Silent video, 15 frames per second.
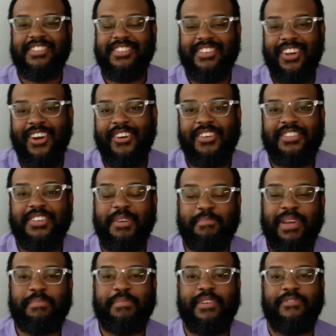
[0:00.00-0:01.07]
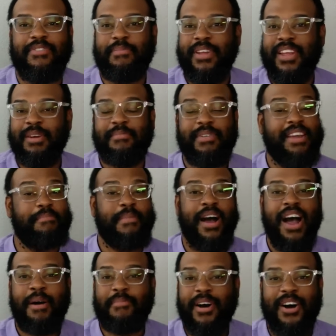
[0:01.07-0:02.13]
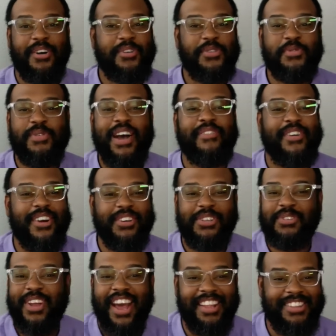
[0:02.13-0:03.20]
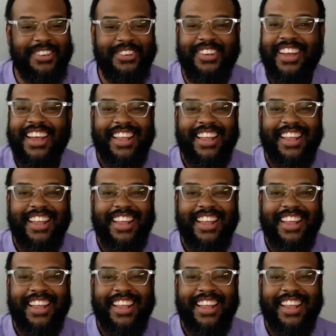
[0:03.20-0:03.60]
earn his commitment from him and mom, uncle, whoever else you got to.